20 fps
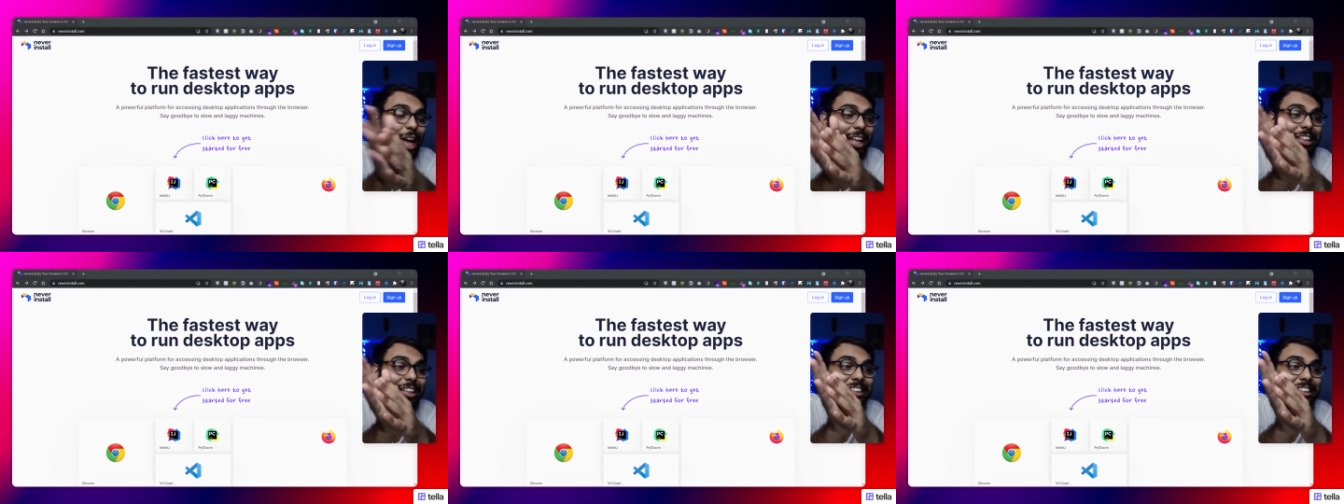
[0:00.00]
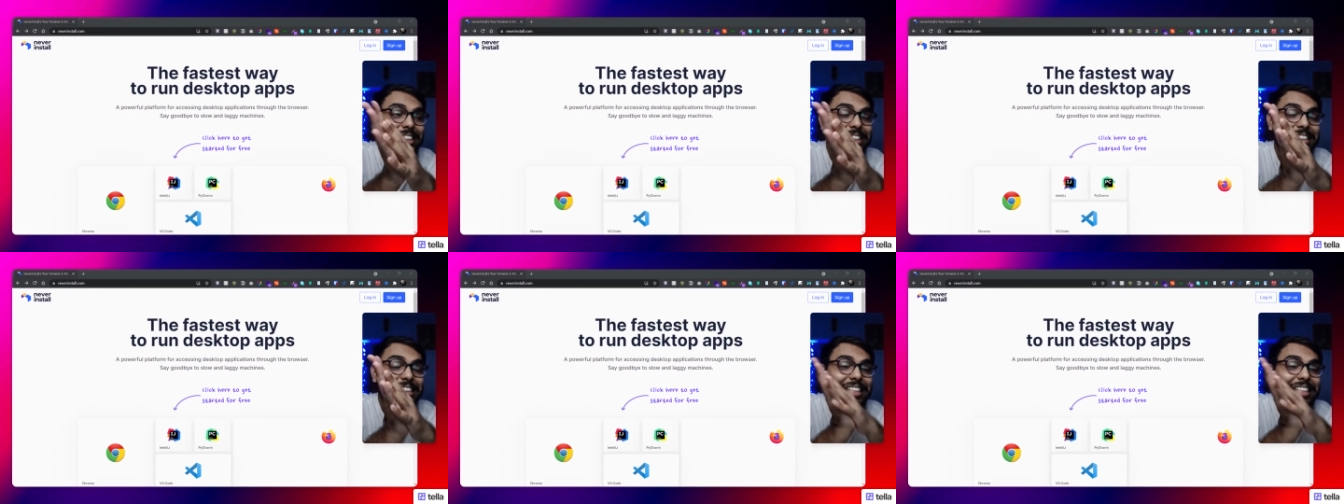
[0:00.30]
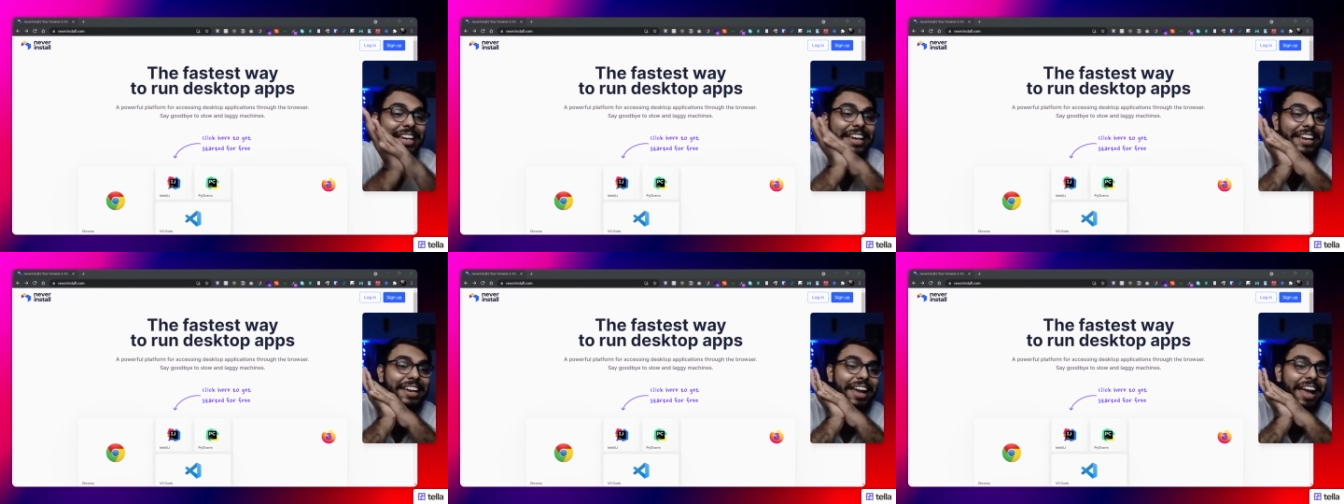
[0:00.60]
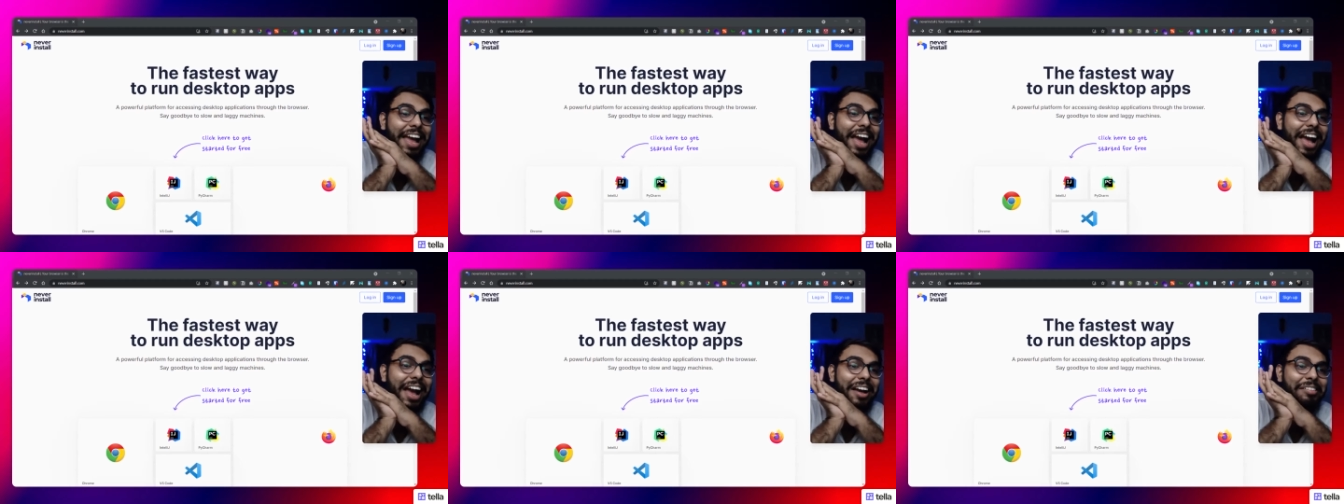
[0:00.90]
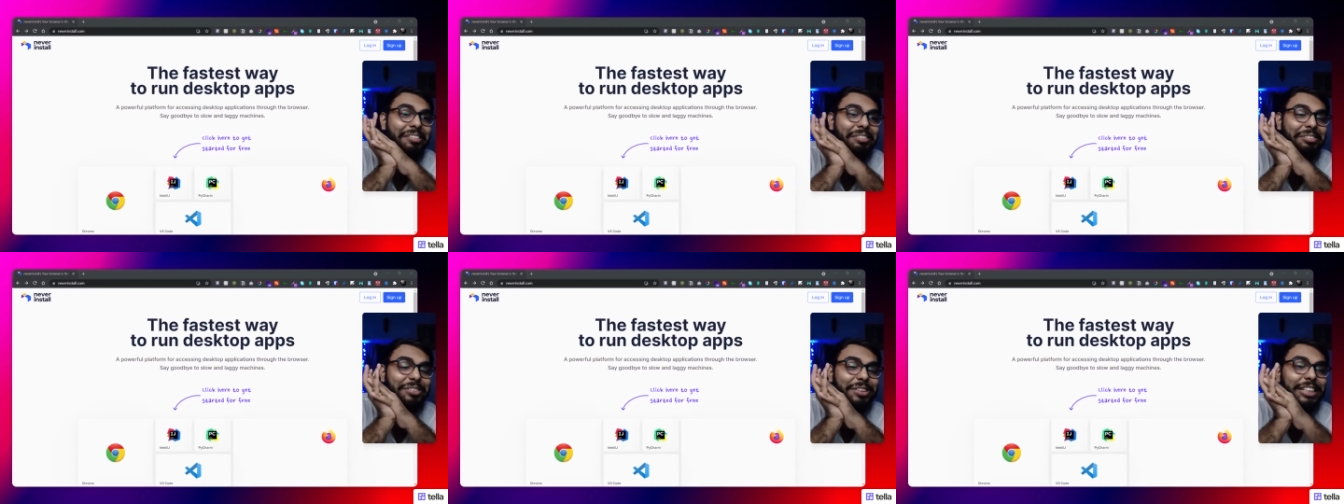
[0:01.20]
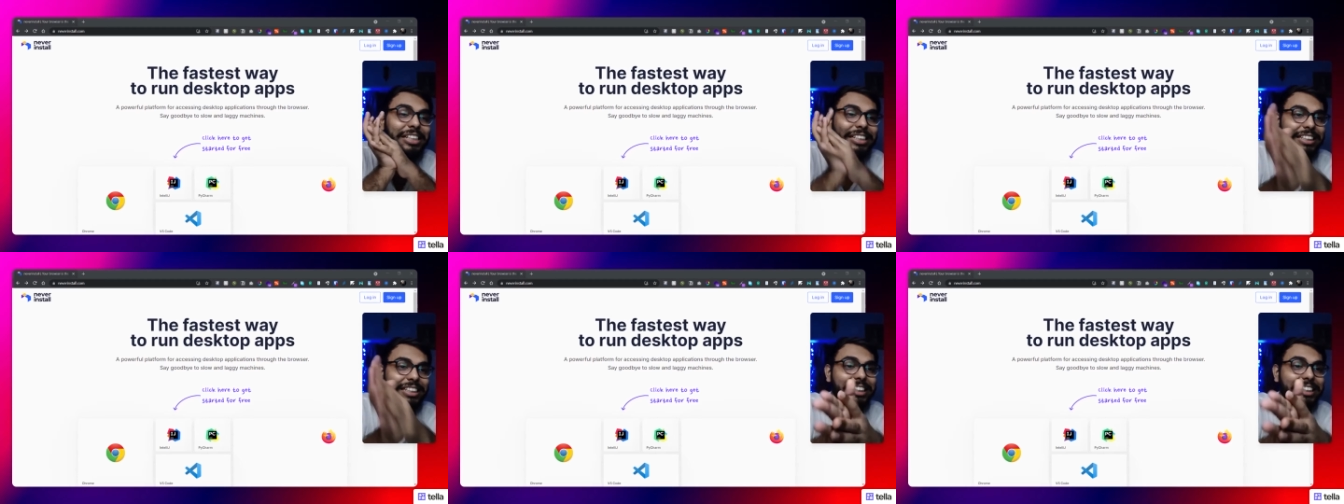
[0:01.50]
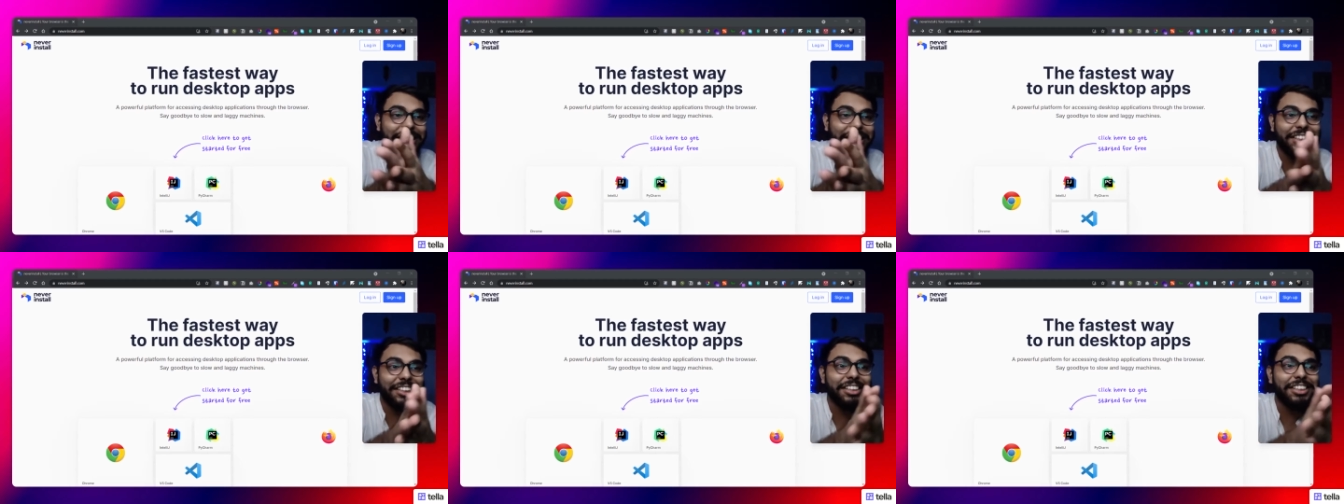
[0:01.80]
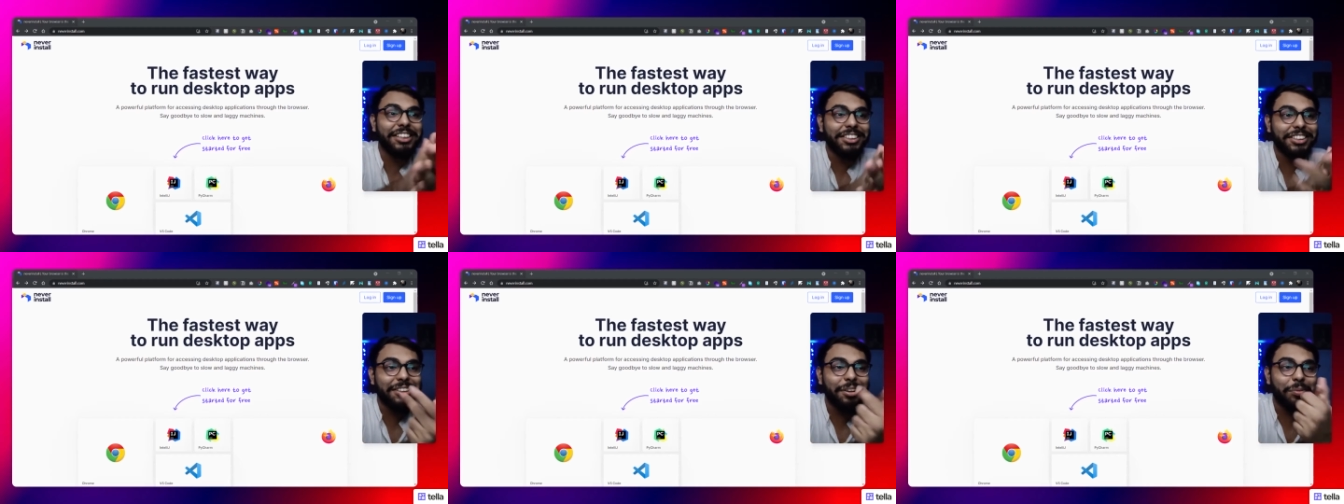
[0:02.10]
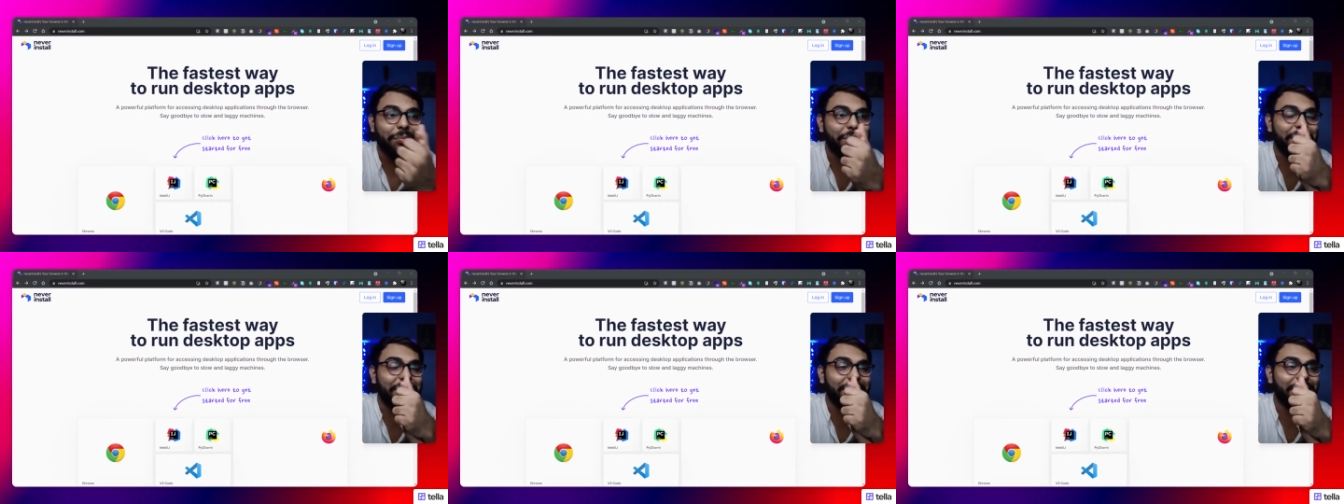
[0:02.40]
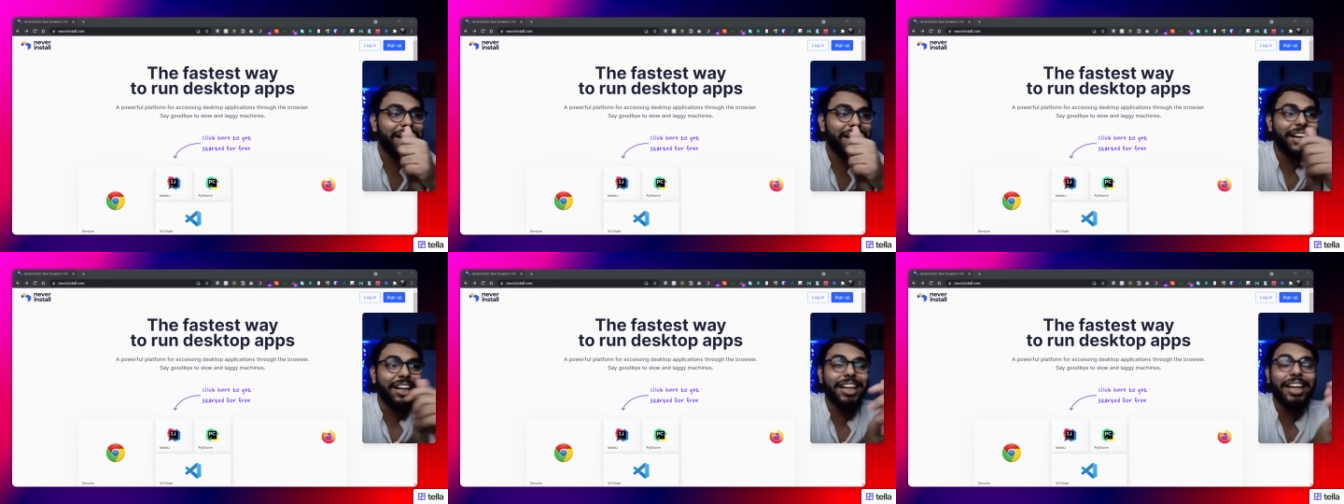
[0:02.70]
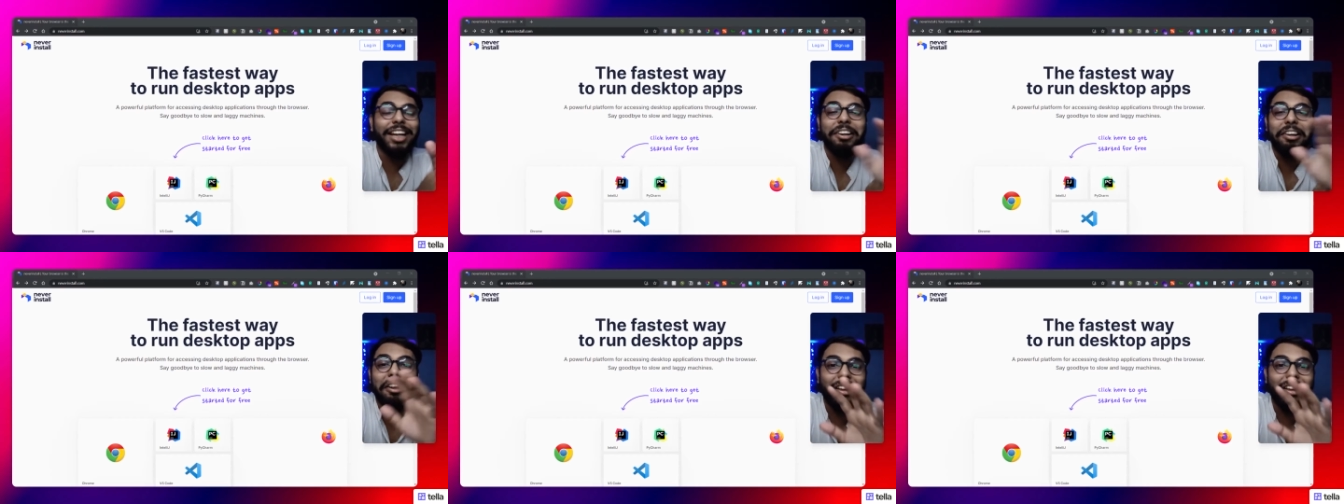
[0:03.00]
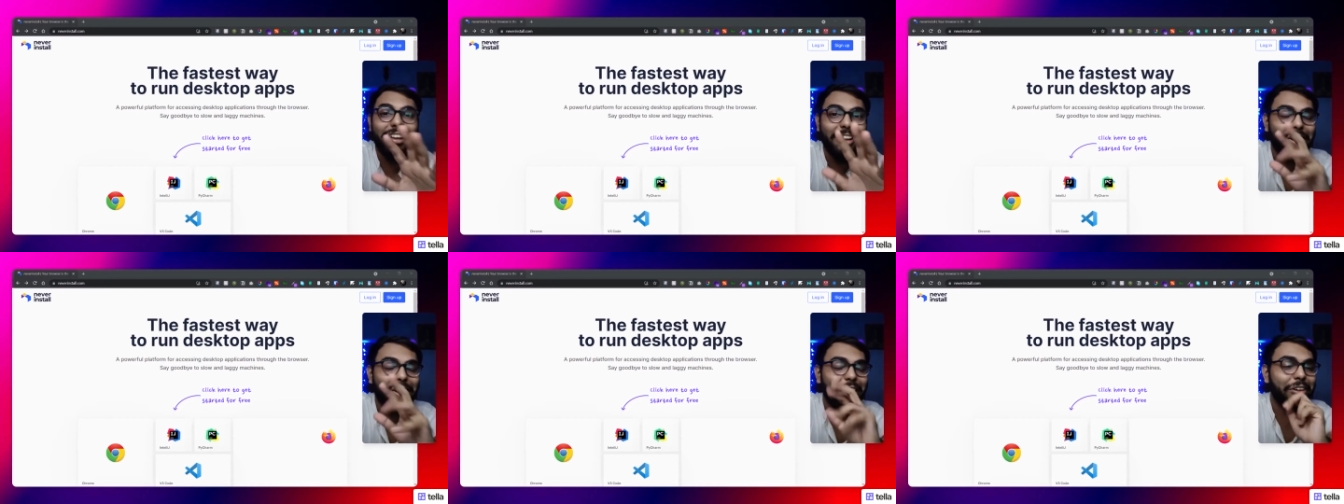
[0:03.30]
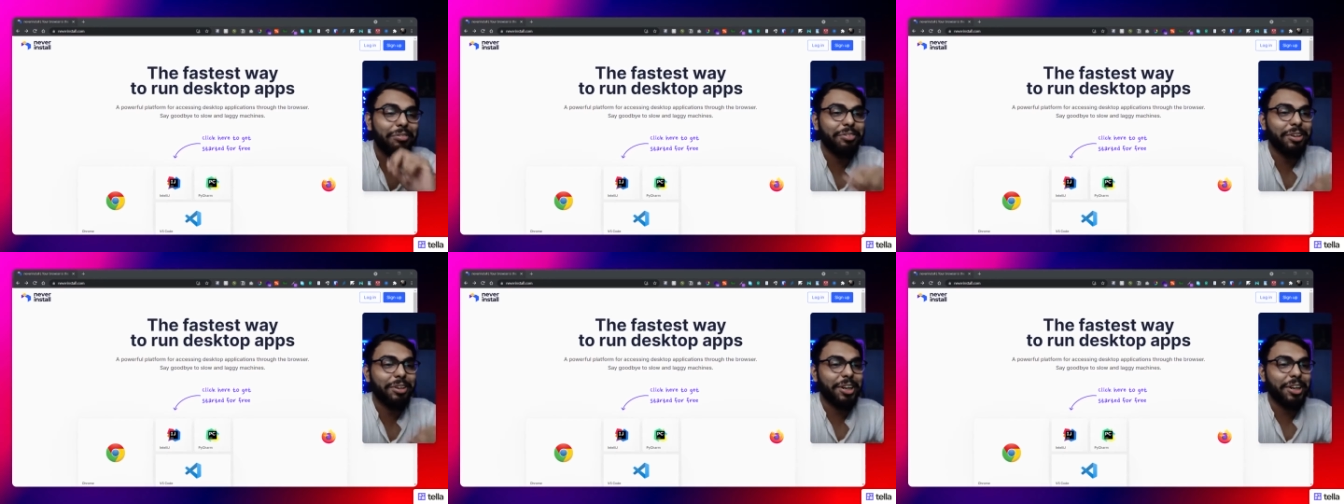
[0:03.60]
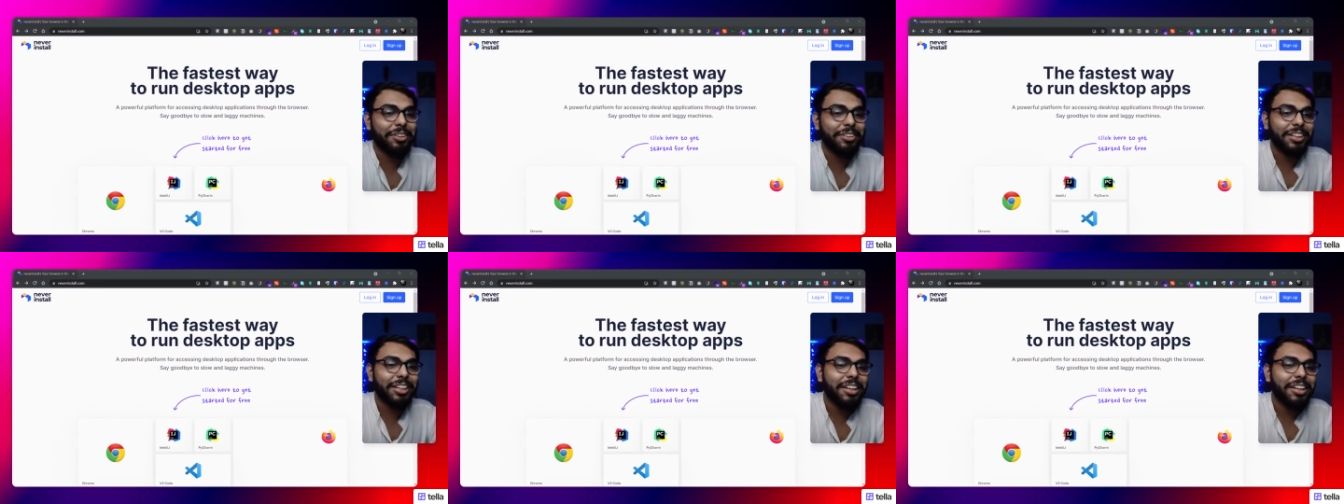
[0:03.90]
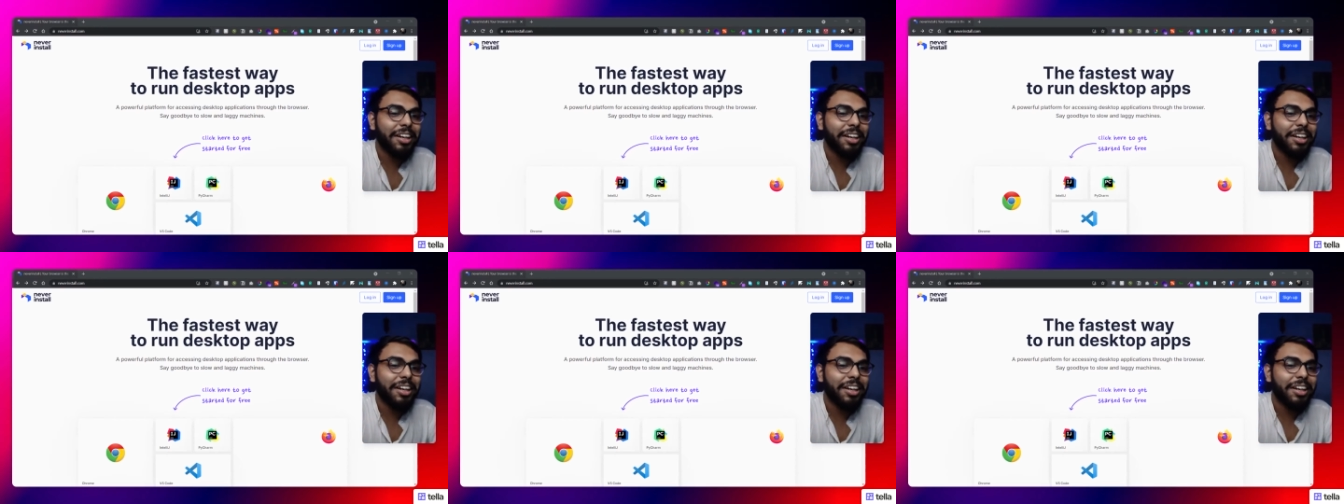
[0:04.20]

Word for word: and they have created something great and I loved it.